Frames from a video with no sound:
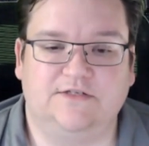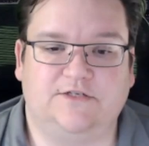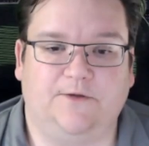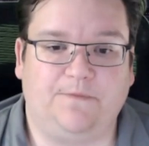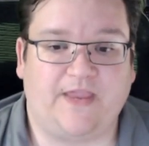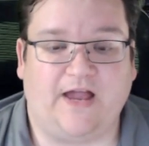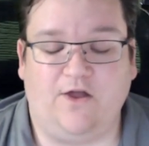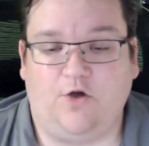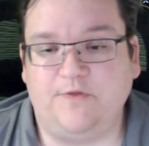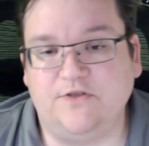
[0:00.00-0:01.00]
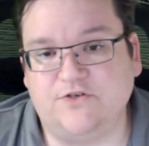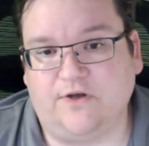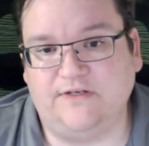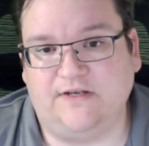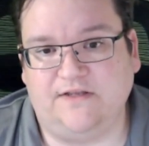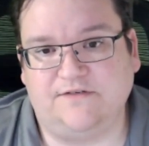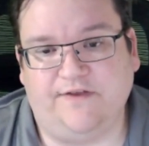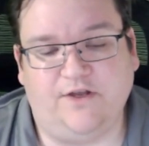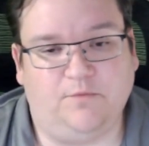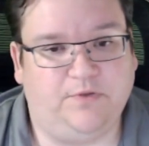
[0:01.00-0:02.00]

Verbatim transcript: So I hope you enjoyed today's video.